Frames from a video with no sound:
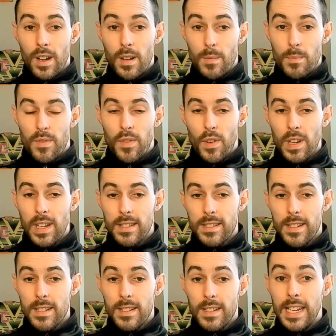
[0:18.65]
Before I get
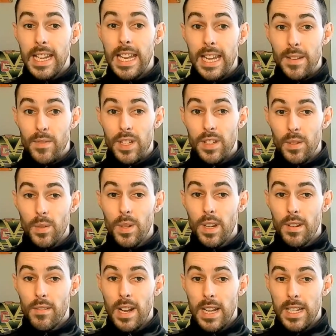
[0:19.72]
started, if you do
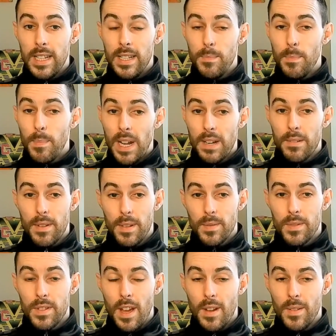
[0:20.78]
hear any background
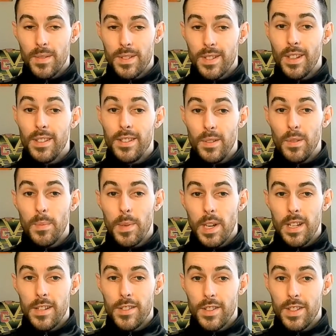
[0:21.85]
sounds, I do
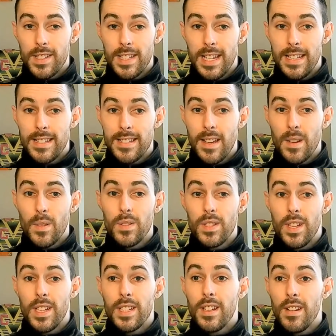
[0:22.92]
apologize. It sounds
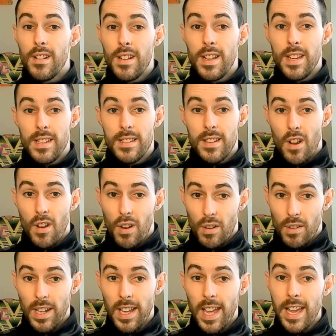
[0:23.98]
like there is a
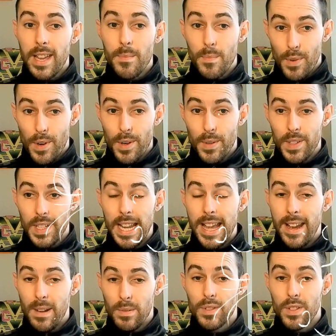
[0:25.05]
hurricane brewing
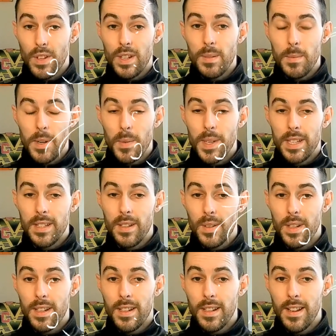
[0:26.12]
outside of my window
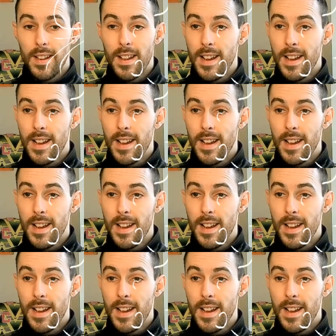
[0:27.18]
here.